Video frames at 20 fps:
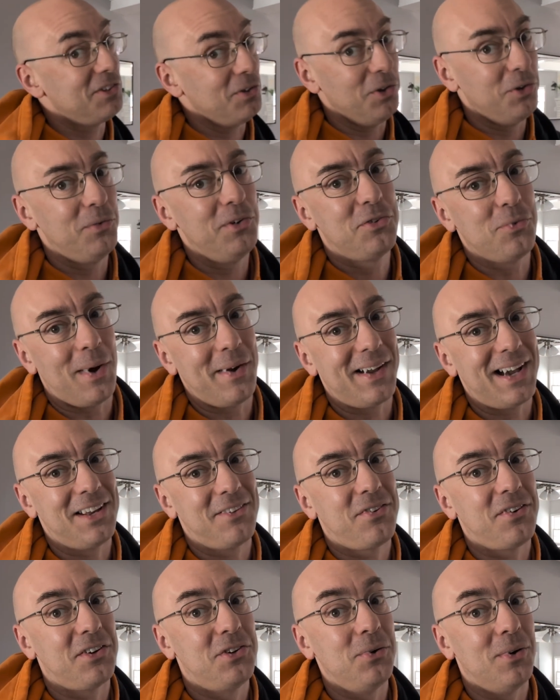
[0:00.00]
That's the only reason why I
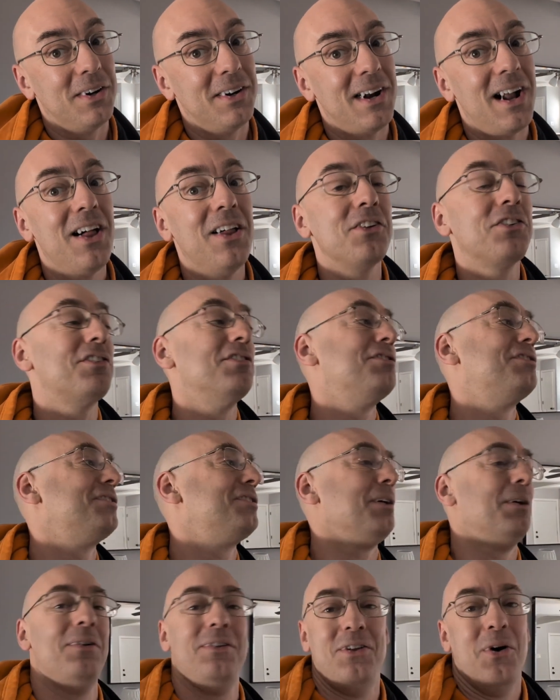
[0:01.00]
got it for $200,
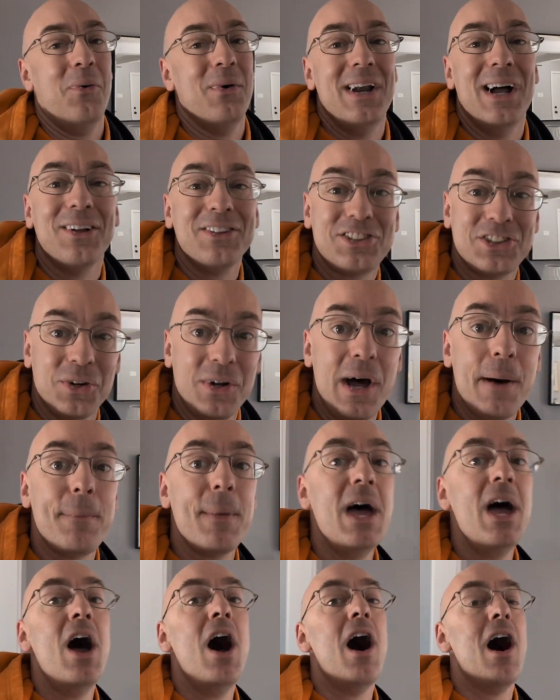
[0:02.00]
because no one else showed
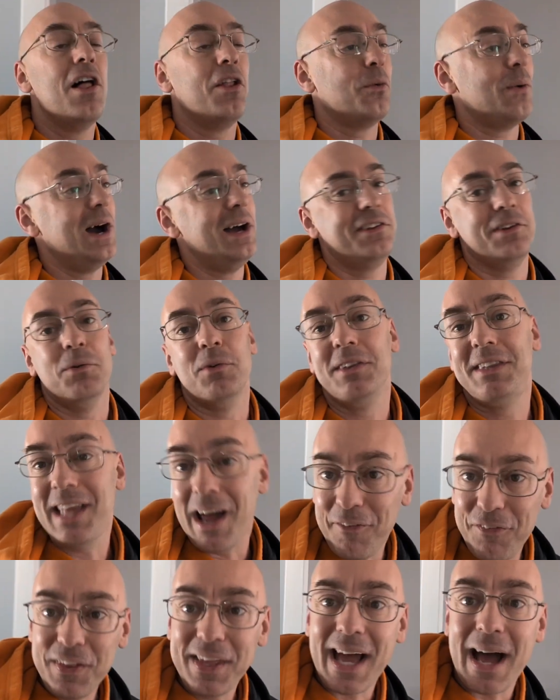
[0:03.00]
up. Otherwise, it
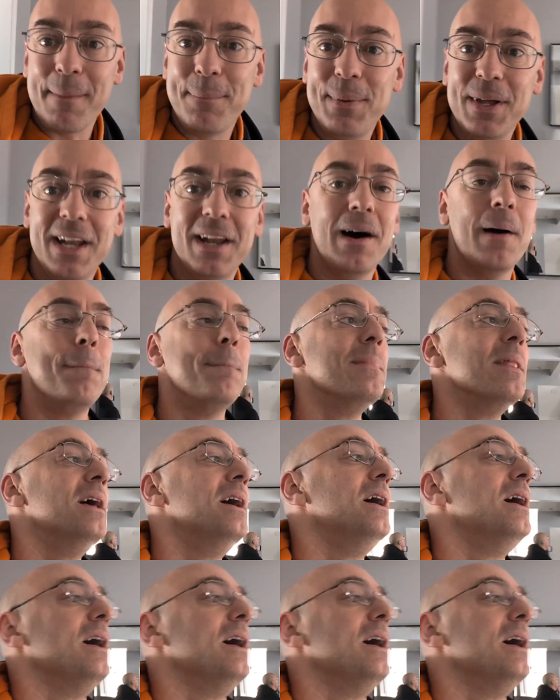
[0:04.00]
would definitely got bid up.